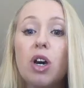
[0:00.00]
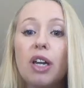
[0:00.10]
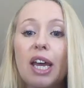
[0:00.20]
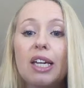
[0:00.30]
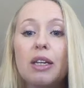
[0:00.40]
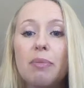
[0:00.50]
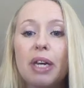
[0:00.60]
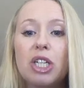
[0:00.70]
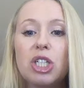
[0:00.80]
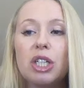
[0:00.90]

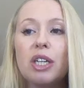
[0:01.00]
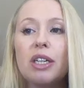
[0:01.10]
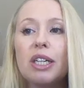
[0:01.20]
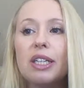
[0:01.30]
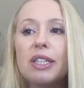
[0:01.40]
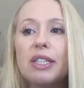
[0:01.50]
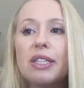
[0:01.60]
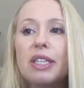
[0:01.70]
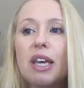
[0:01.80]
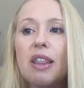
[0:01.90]
acclimation
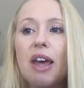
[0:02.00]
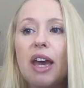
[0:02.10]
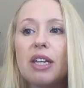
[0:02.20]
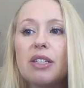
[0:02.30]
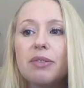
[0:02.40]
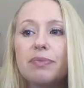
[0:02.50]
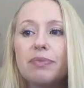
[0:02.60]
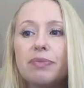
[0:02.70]
is that